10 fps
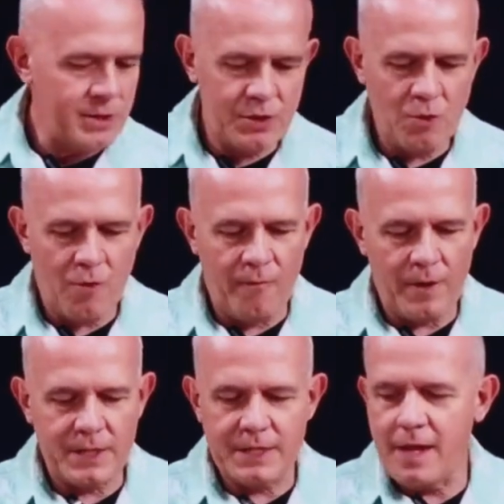to
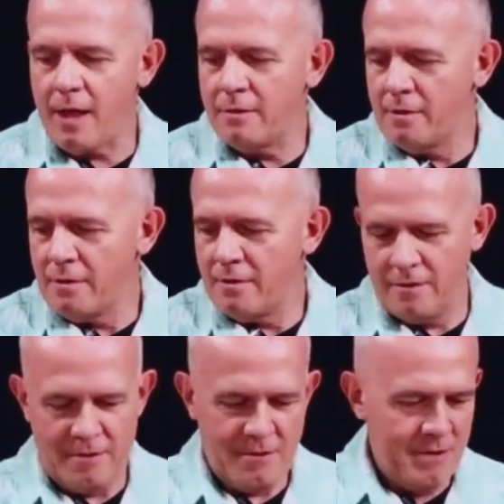
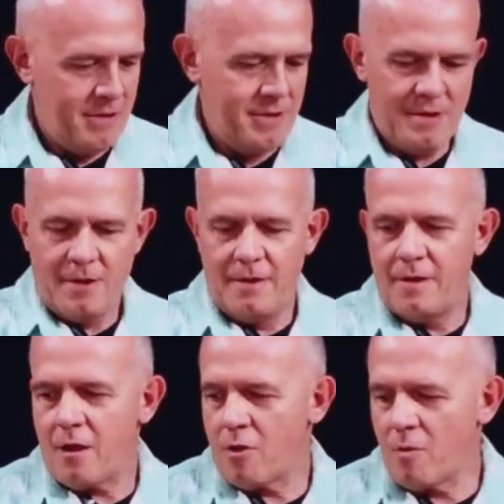
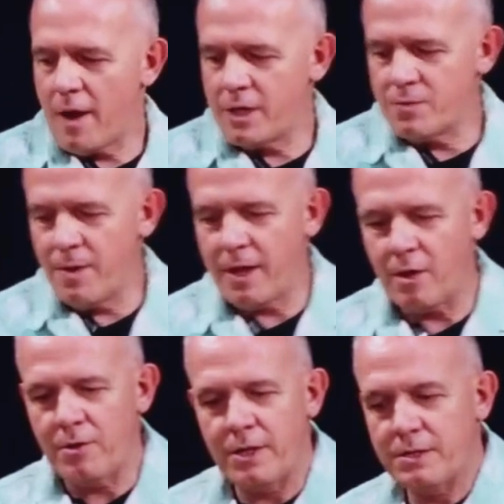overextend our arrangement, make
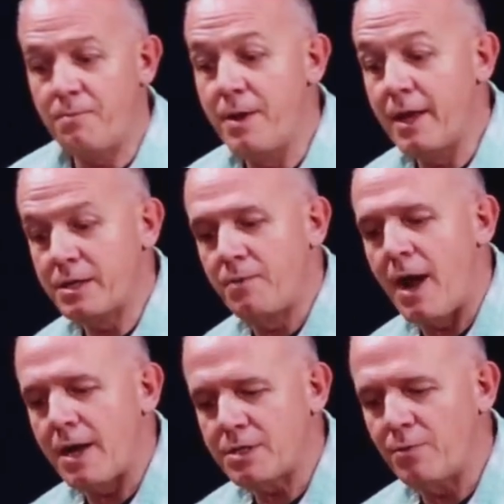it as big as
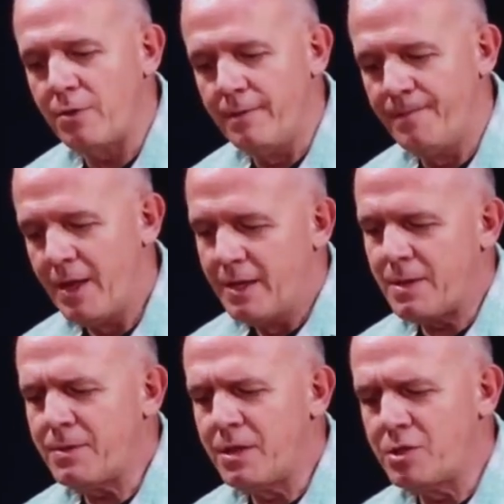possible.
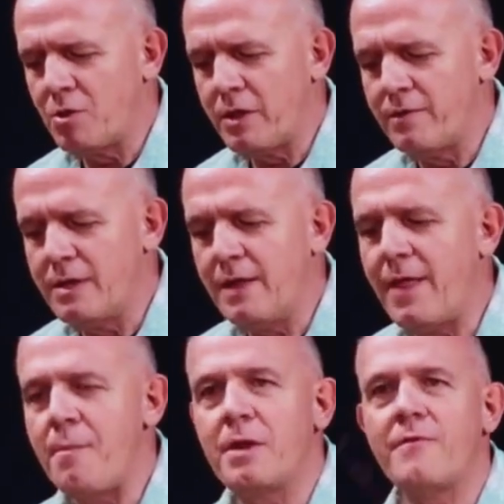Sometimes you don't even need
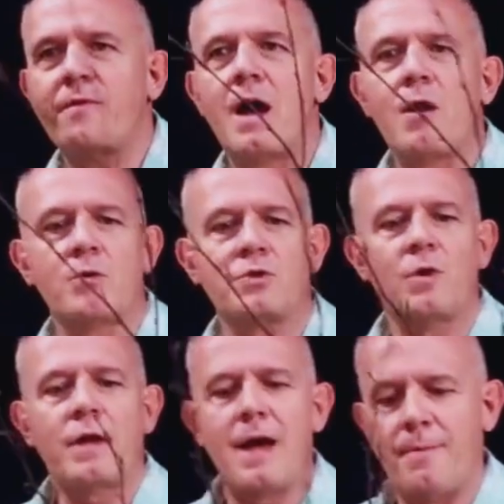that many flowers to
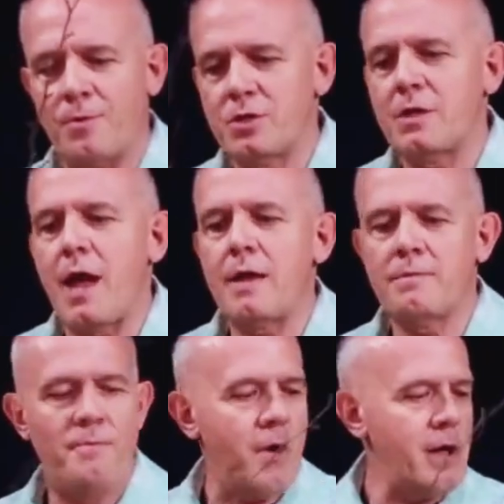accomplish that,
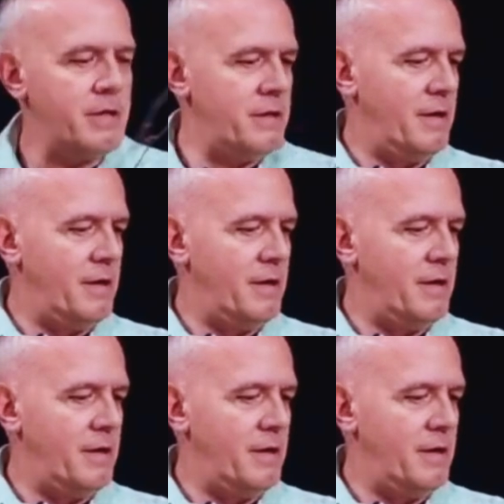but